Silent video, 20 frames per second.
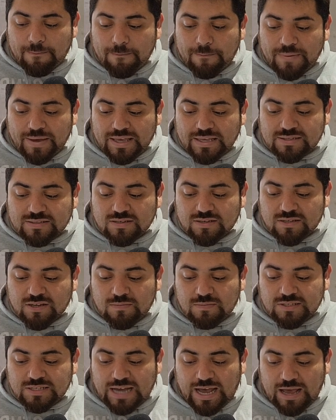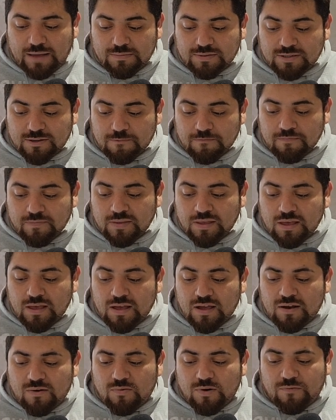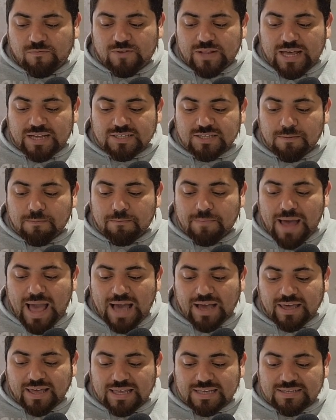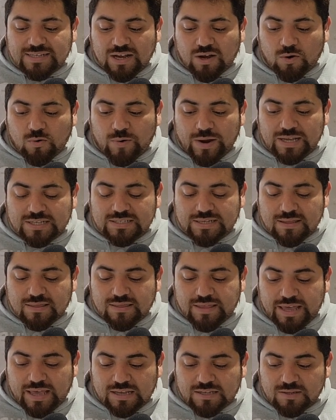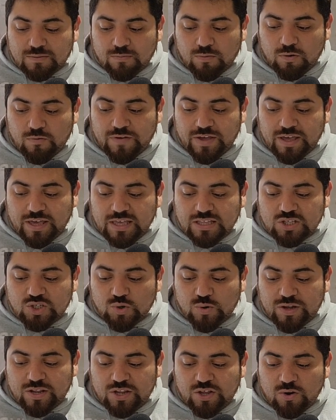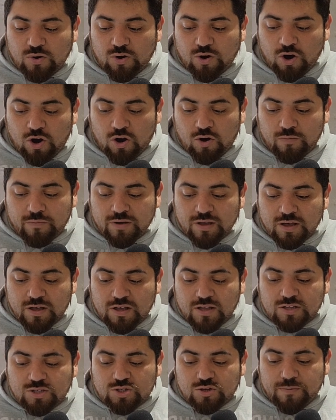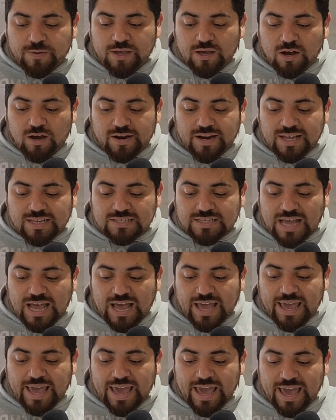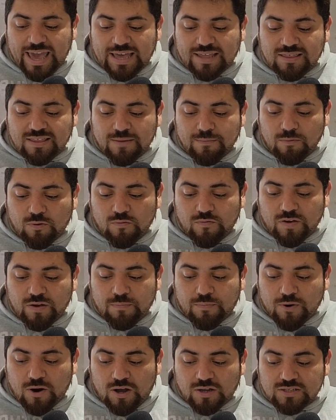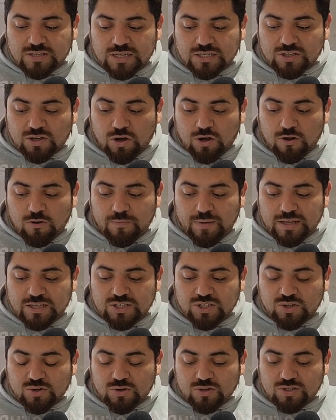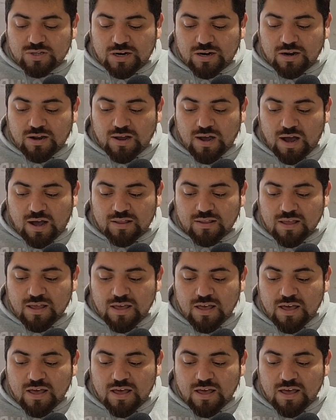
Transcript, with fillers: beast sometimes. Reflecting back is a crazy thing. Moving into a new home. To be honest, I hate the moving process. All my suits are gone.